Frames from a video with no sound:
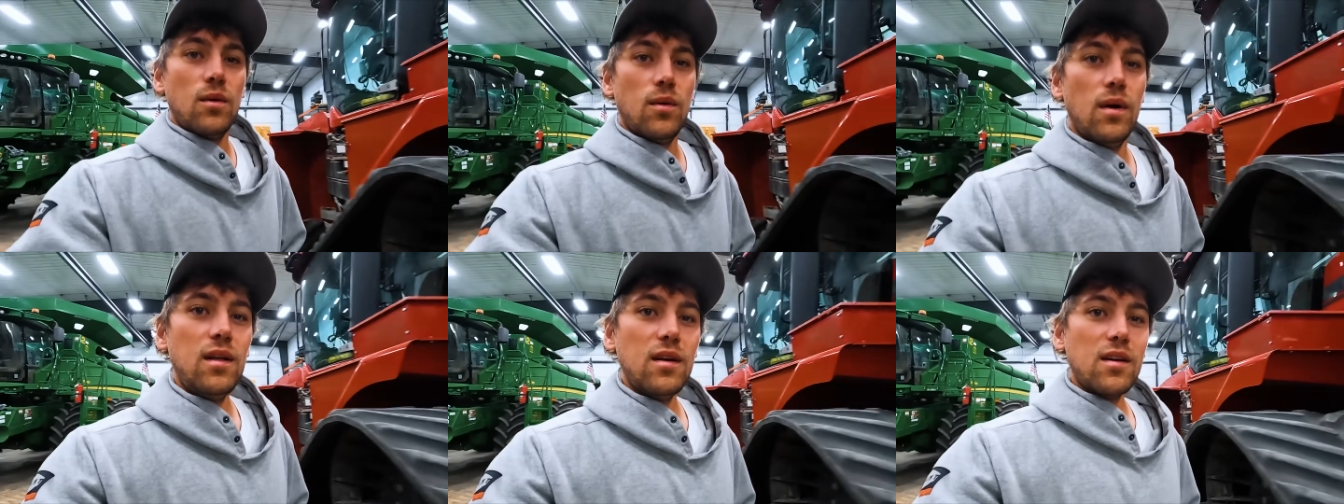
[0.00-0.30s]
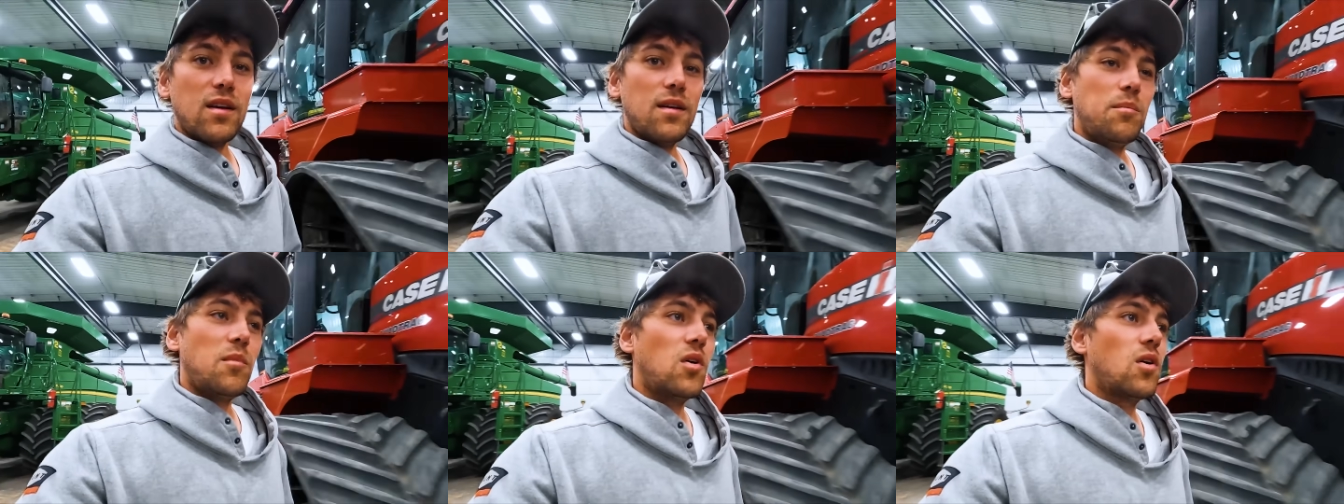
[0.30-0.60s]
Well,
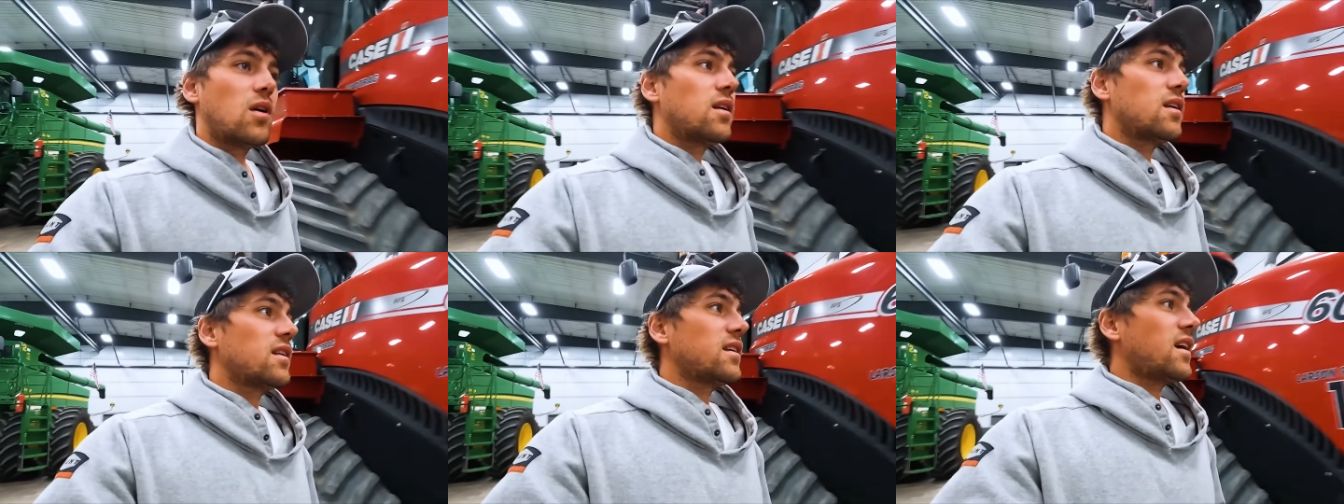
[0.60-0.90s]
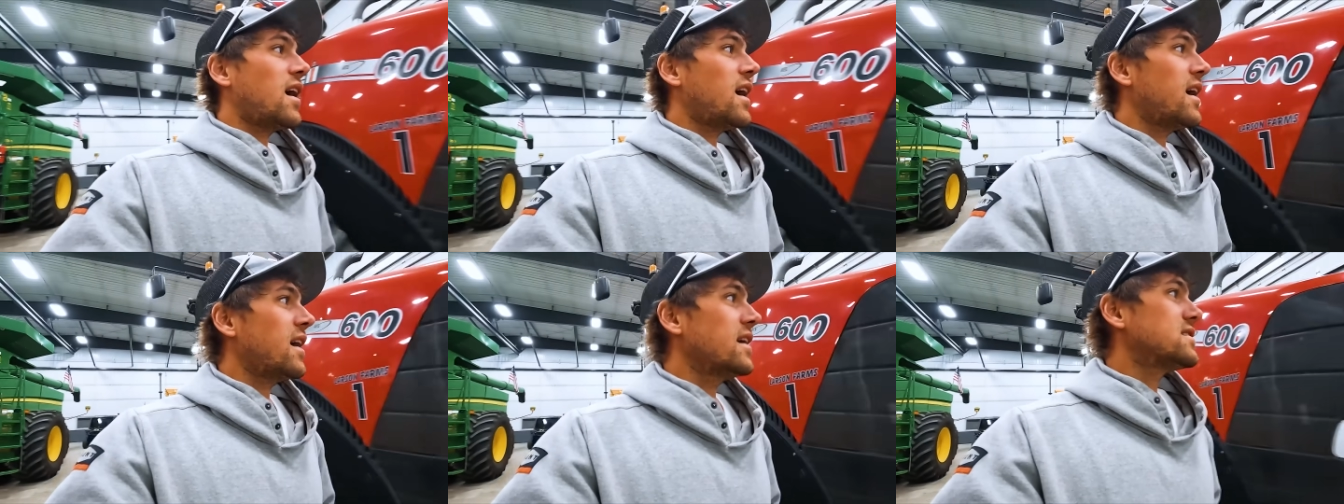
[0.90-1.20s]
good morning,
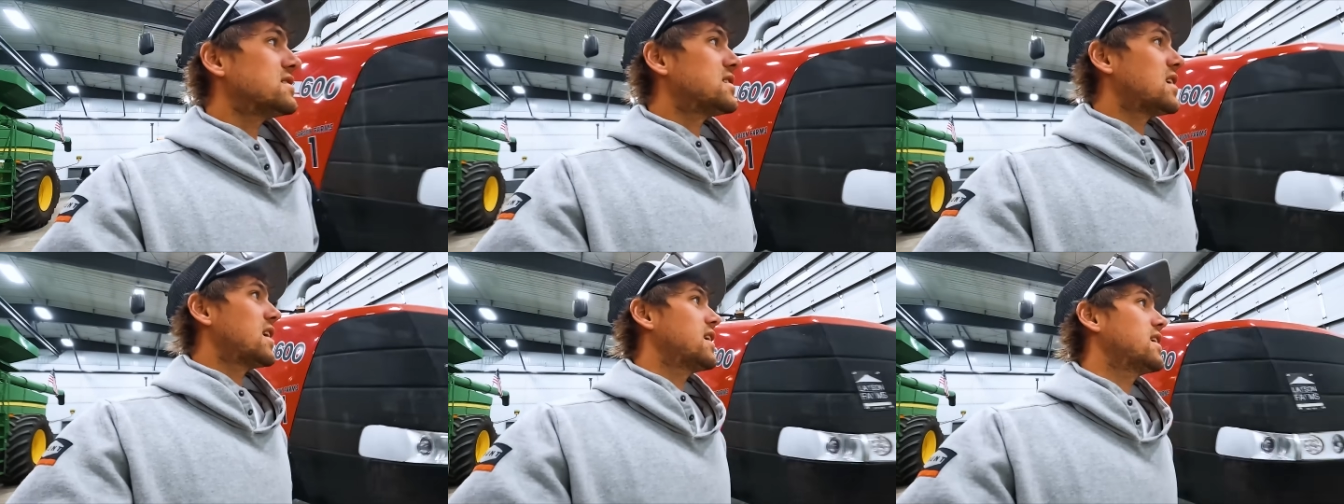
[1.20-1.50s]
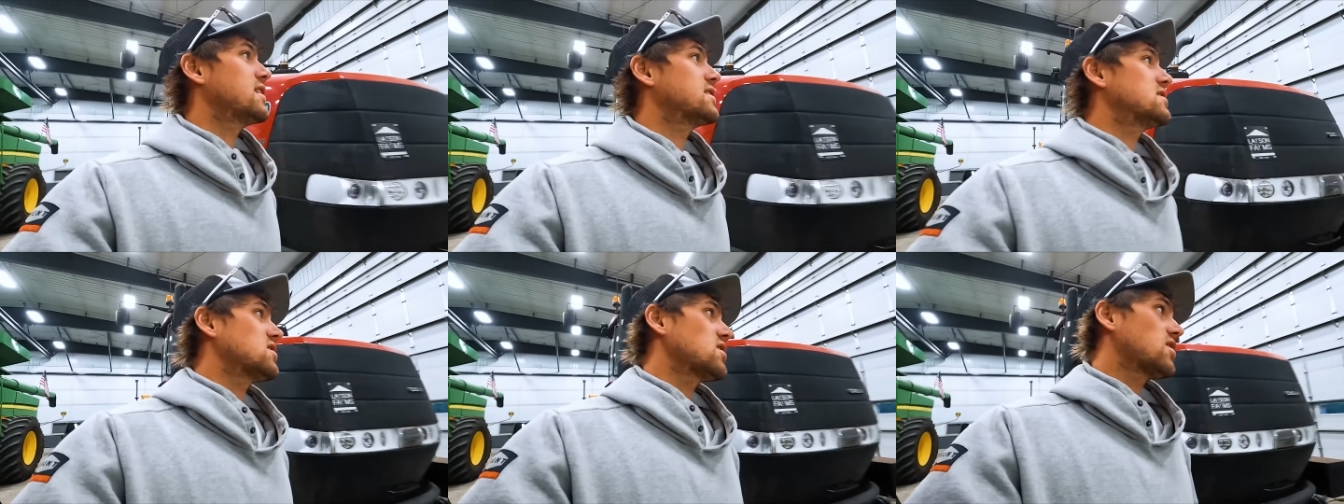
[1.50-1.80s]
guys.
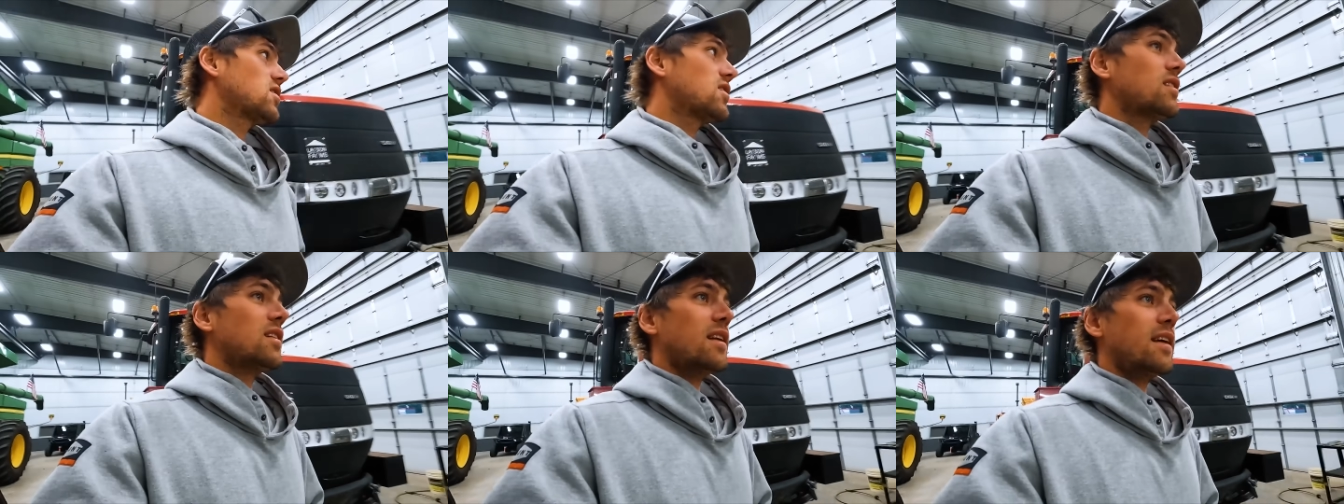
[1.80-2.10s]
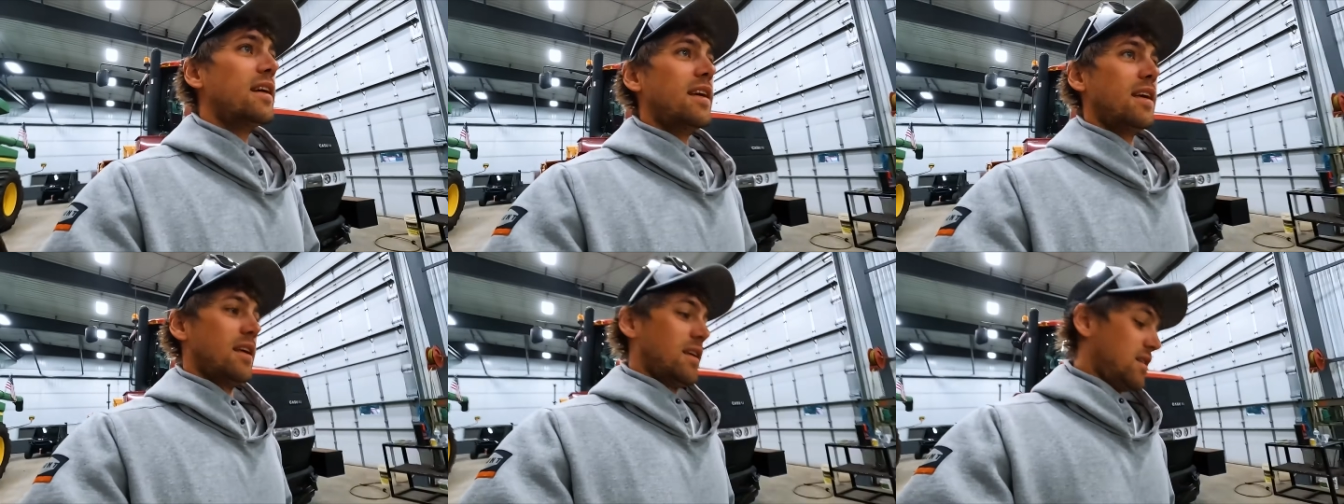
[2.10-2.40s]
It's
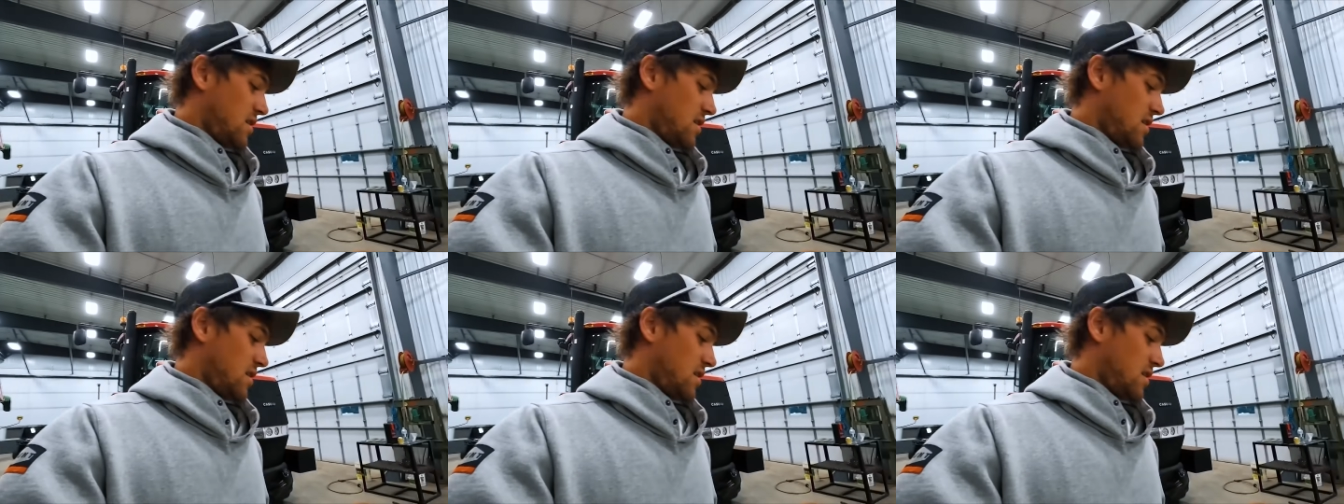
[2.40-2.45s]
early,